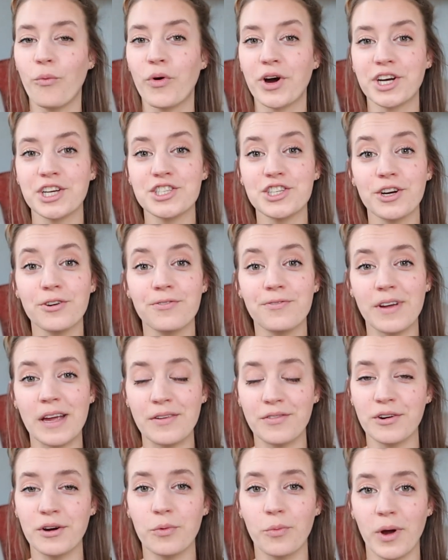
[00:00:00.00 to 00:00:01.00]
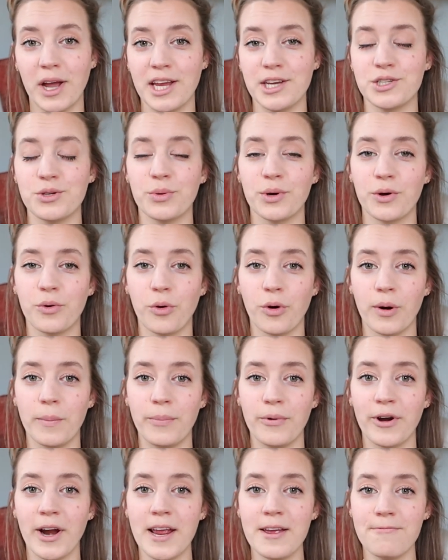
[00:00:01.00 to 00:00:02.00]
what is your favorite way to
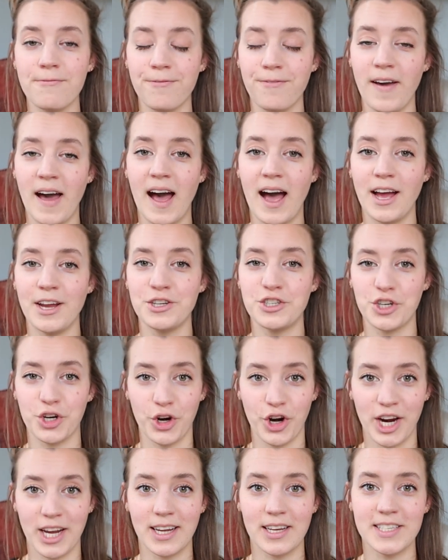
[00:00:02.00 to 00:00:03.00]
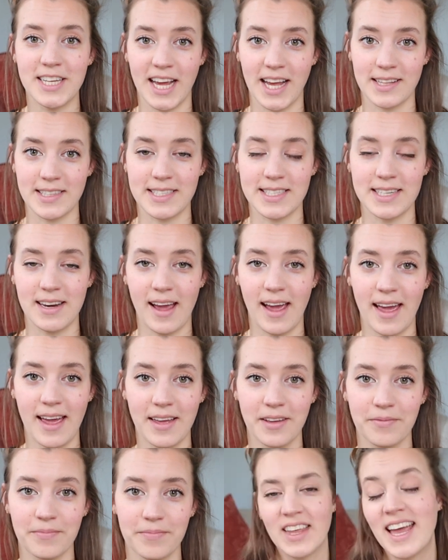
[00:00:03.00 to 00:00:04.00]
incorporate fat during a dance
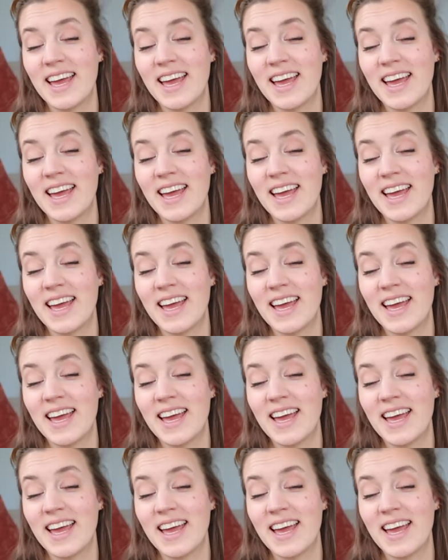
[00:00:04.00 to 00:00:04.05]
day?